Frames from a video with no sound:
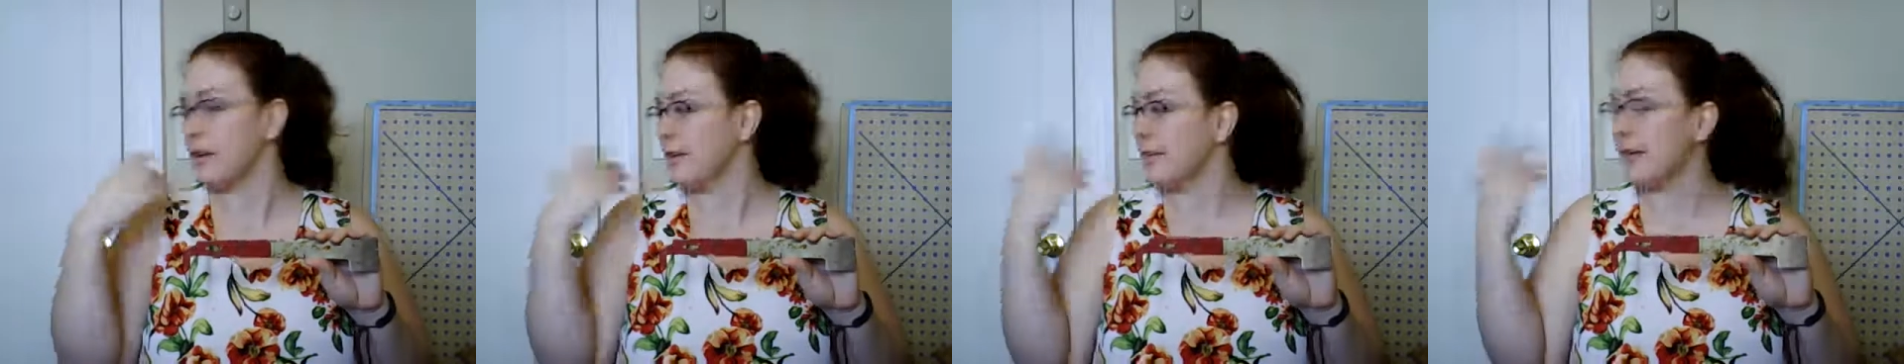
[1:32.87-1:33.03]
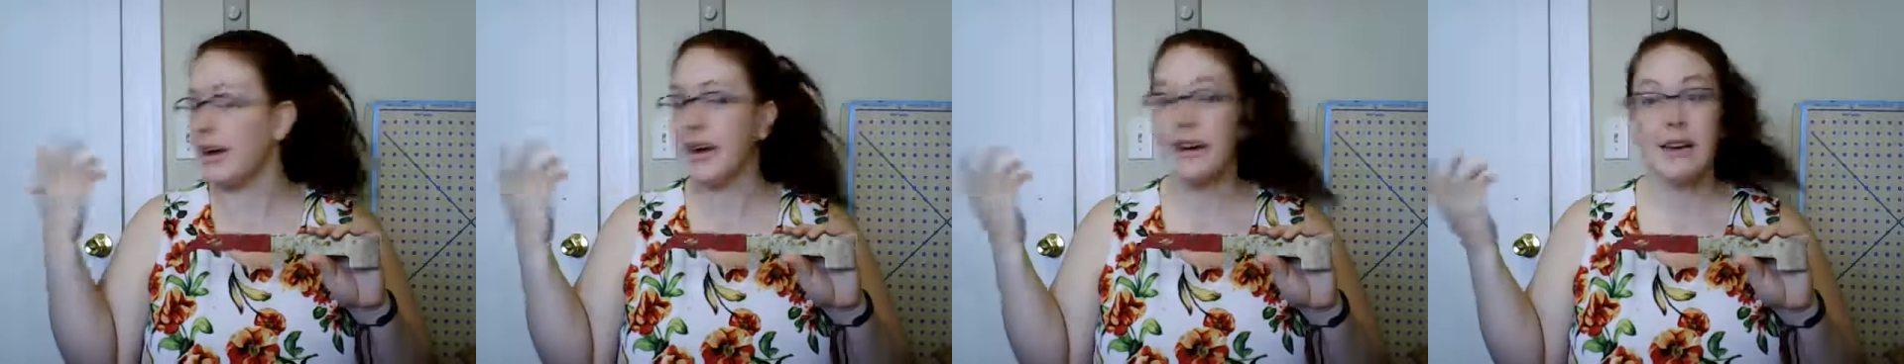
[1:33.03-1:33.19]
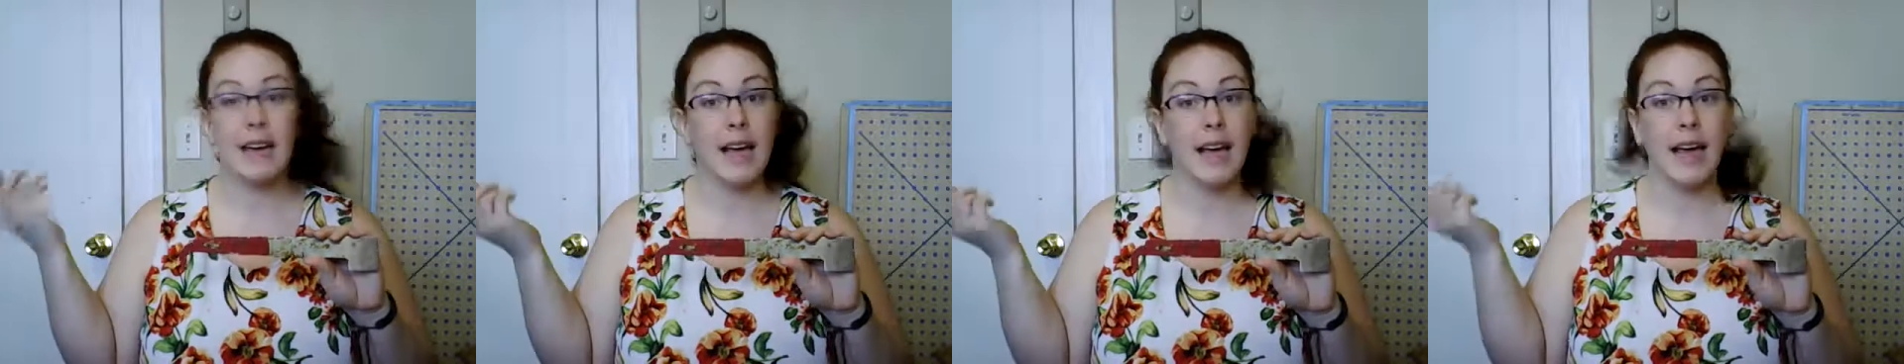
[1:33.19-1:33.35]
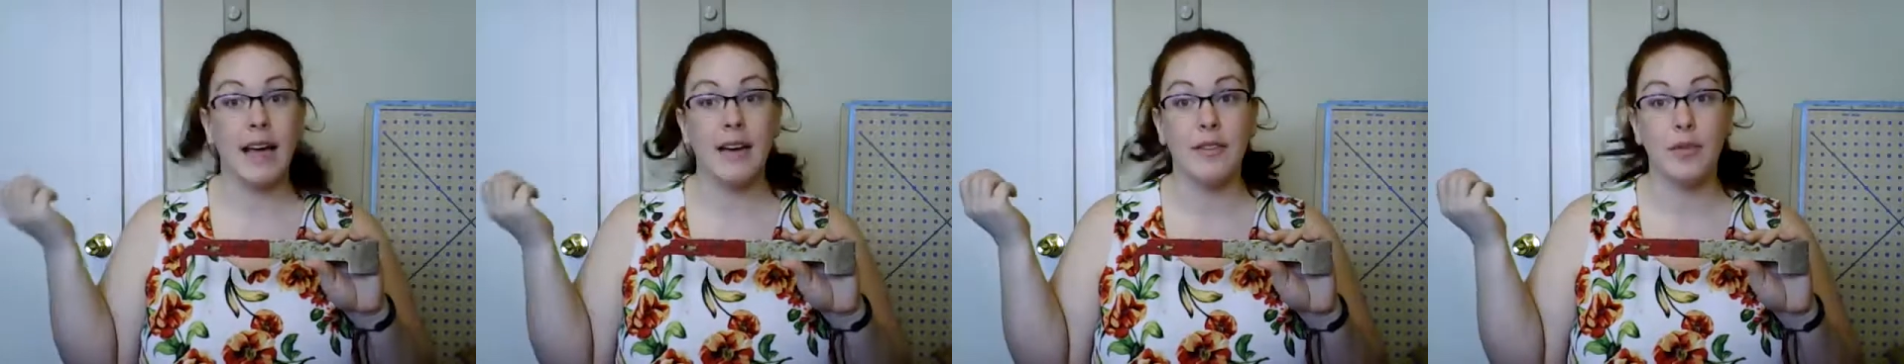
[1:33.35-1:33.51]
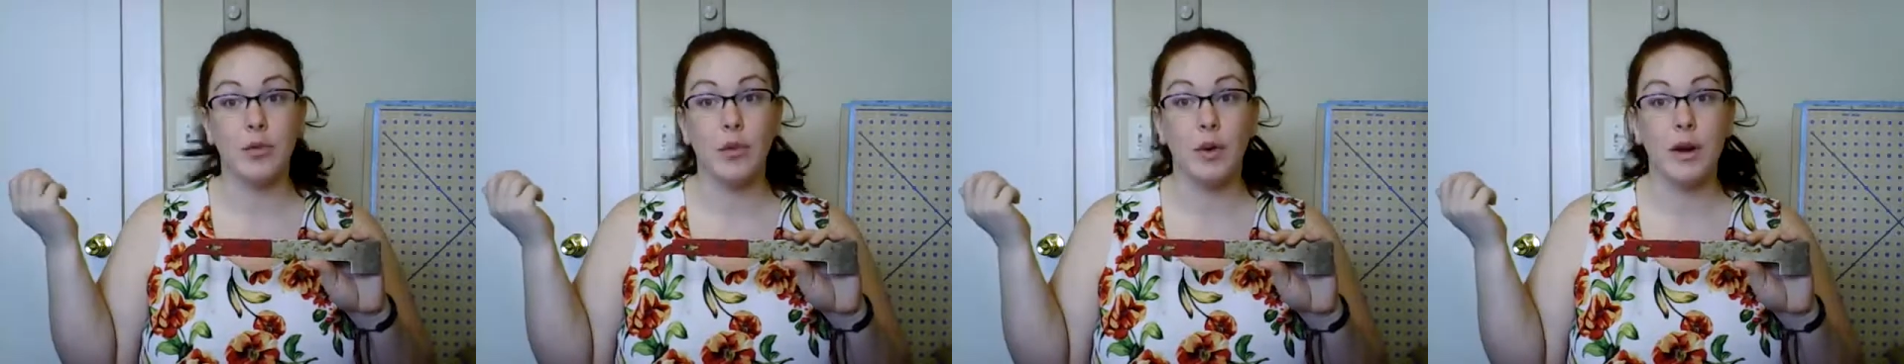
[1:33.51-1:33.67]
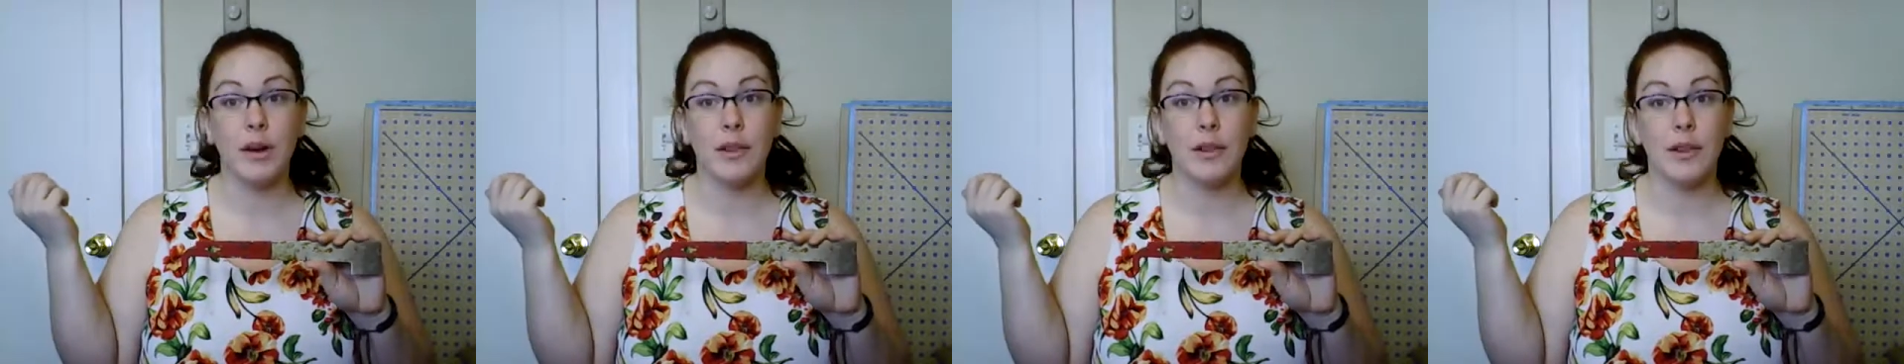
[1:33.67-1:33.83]
In fact, I
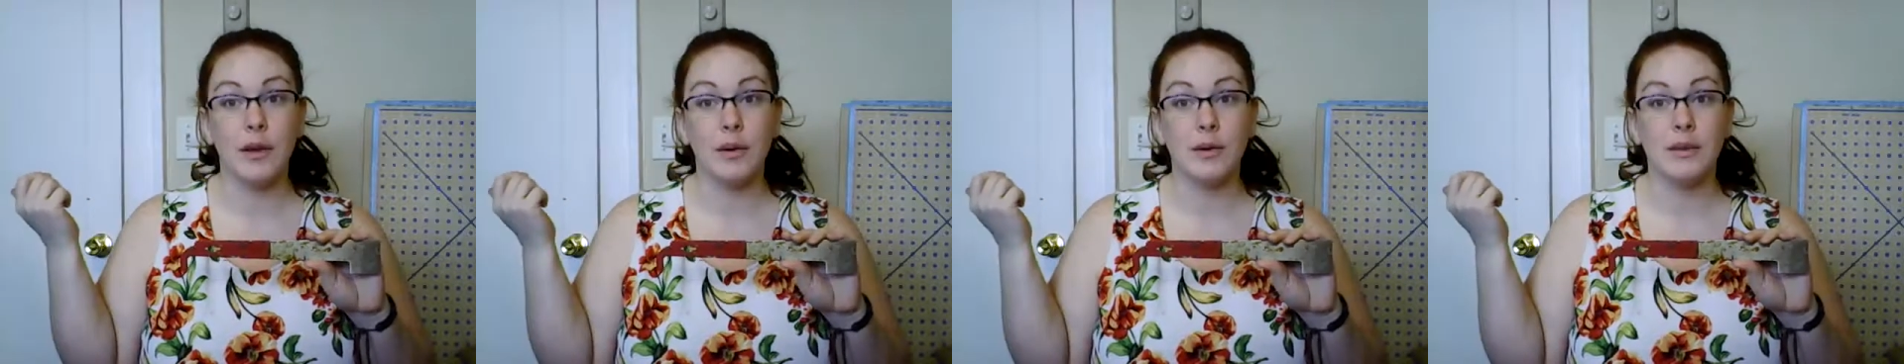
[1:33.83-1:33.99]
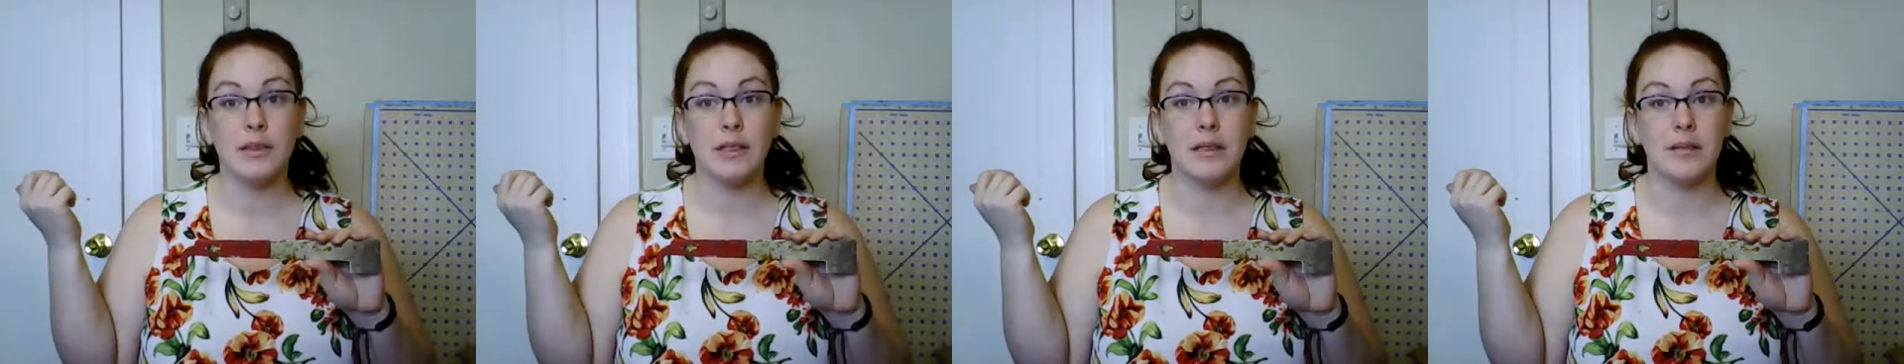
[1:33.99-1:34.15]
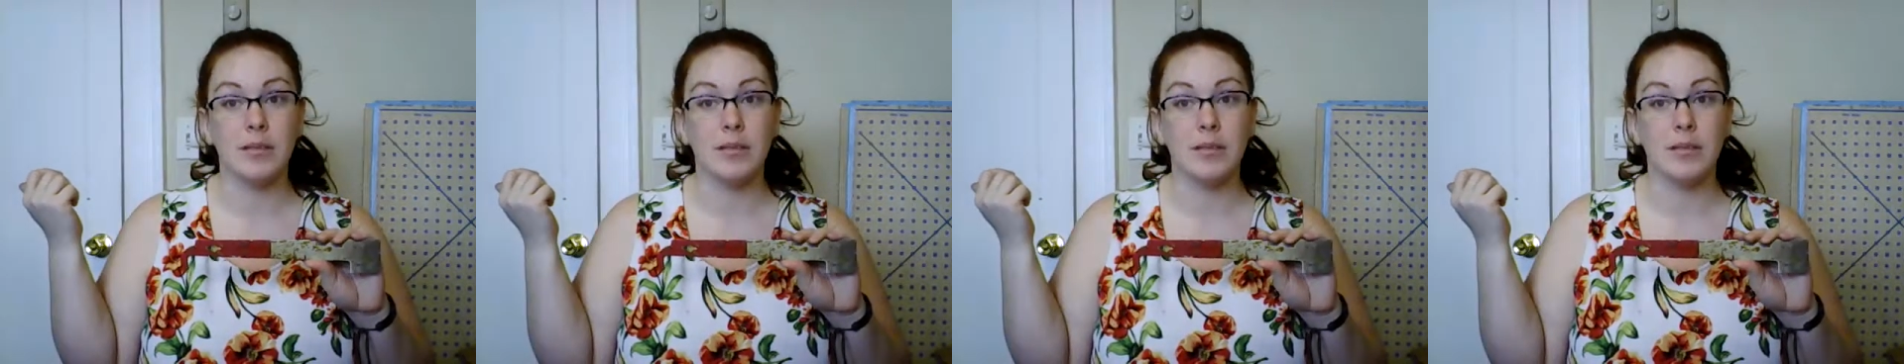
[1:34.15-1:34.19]
have one of those